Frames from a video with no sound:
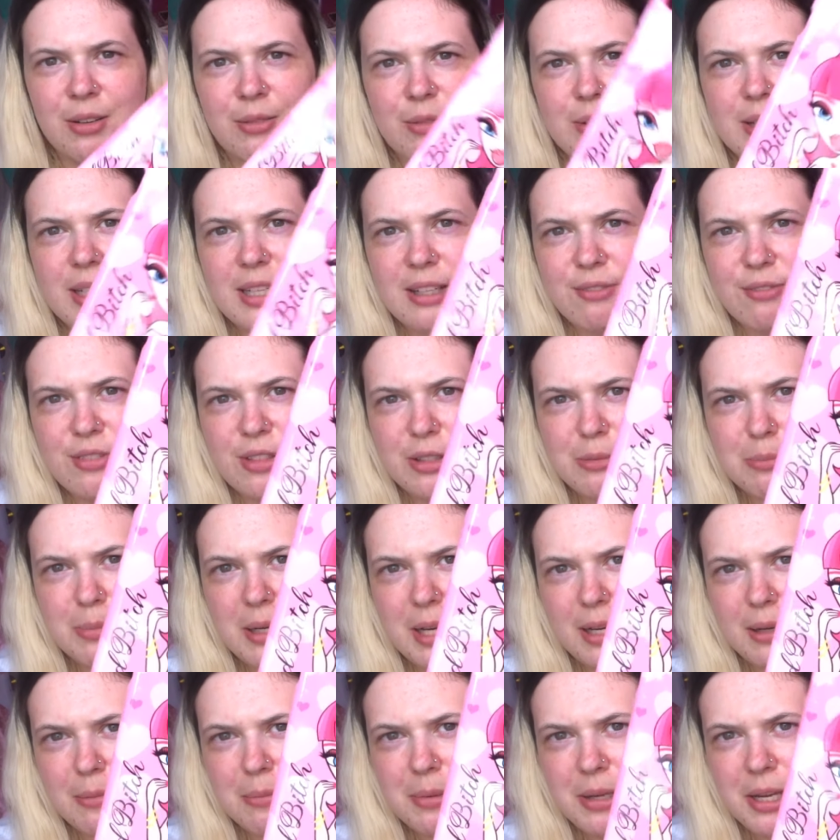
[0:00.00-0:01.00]
We have this
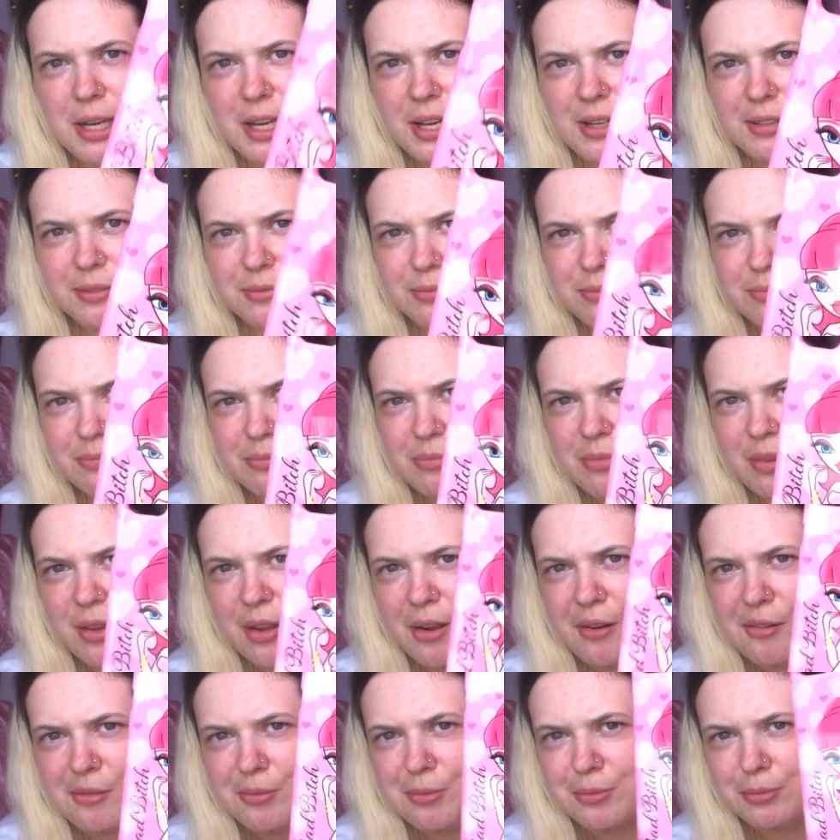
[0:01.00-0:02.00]
Bad Bee
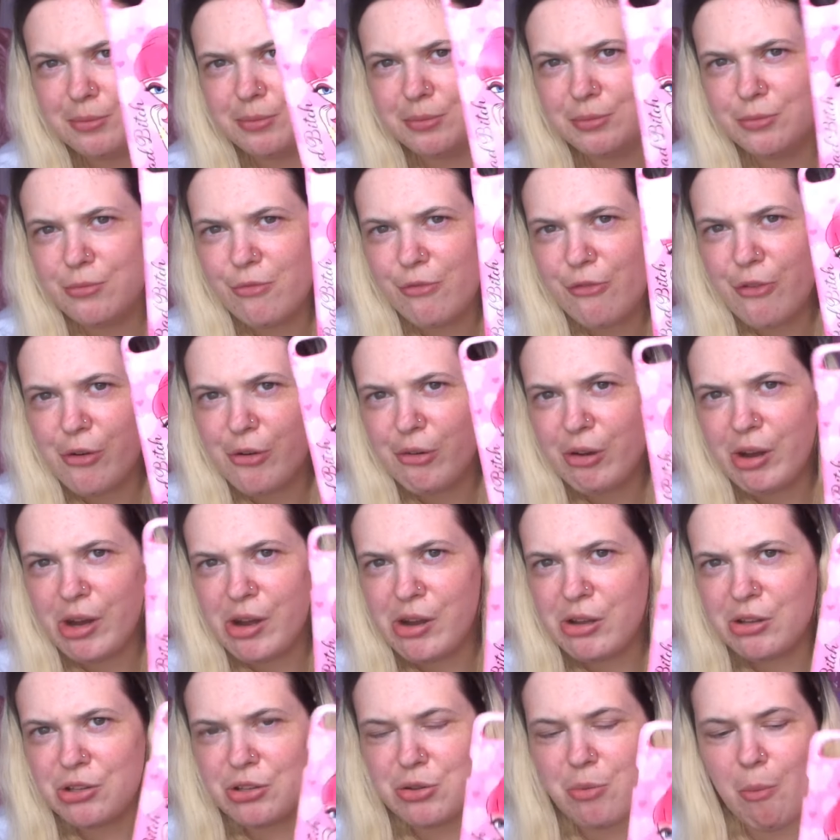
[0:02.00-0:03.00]
phone
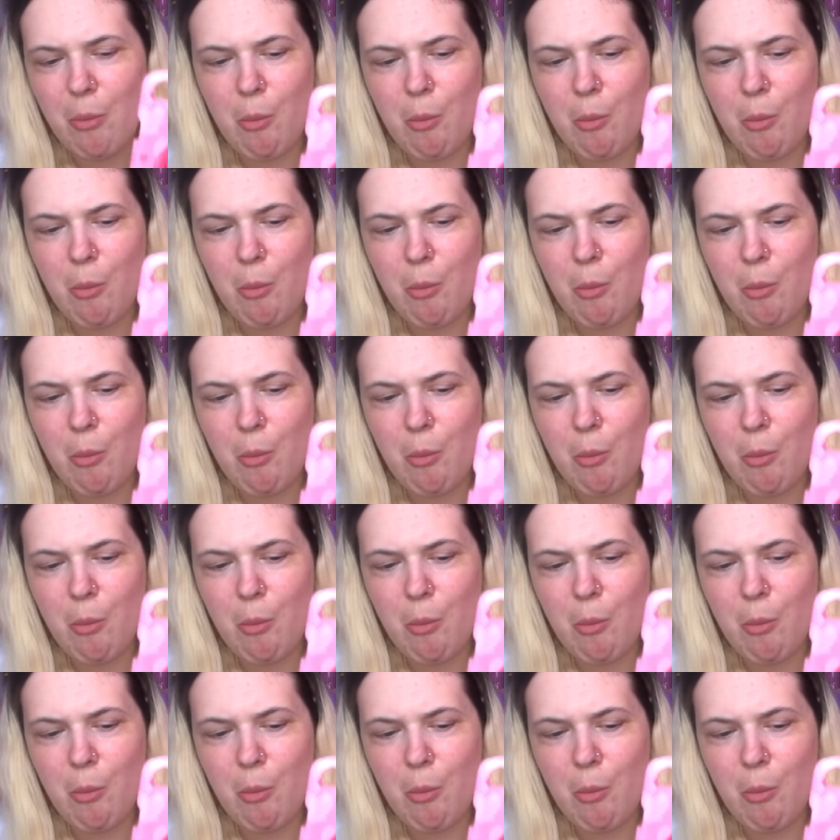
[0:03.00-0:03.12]
case.